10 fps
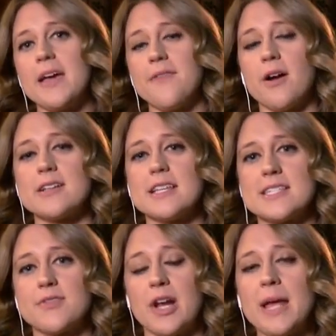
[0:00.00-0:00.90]
AFR
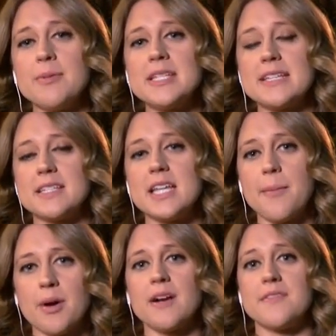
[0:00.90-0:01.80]
says if they're able to get the
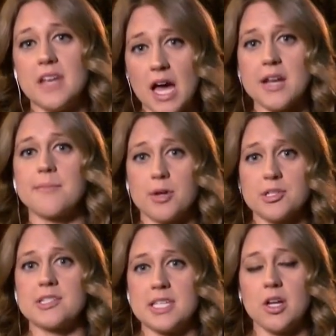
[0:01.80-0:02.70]
number of
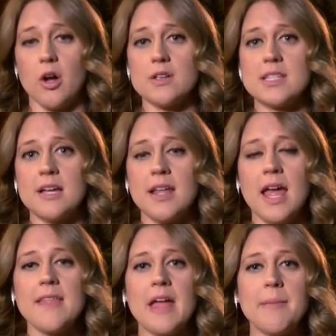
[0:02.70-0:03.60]
non-emergency calls down,
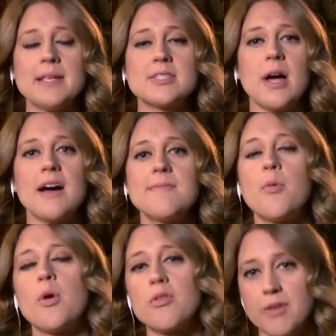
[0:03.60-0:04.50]
that means they'll have
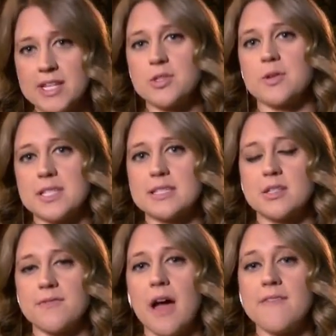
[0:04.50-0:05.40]
more resources
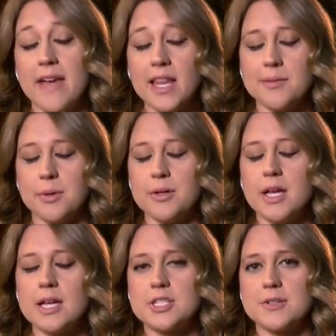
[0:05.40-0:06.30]
to,
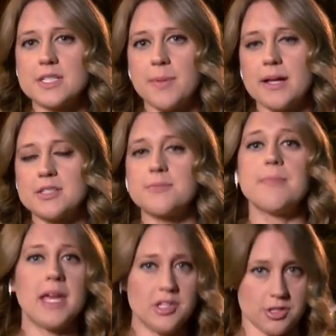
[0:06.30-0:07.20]
available to respond to
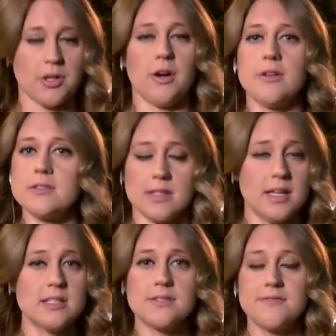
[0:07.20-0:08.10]
major calls
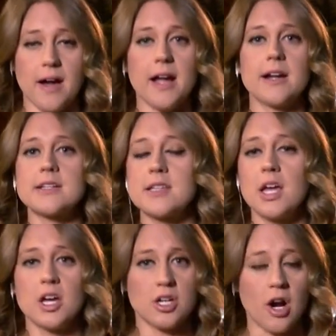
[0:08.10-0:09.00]
like fires,
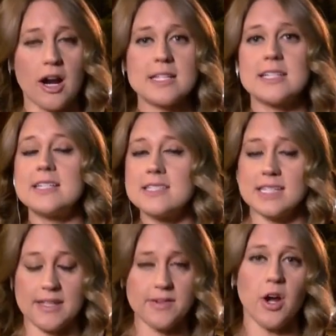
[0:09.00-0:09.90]
car
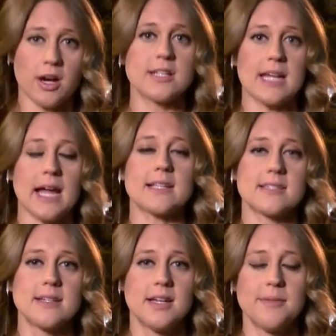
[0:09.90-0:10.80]
accidents, even heart
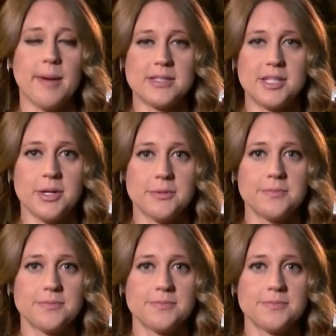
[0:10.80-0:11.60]
attacks. Back to you.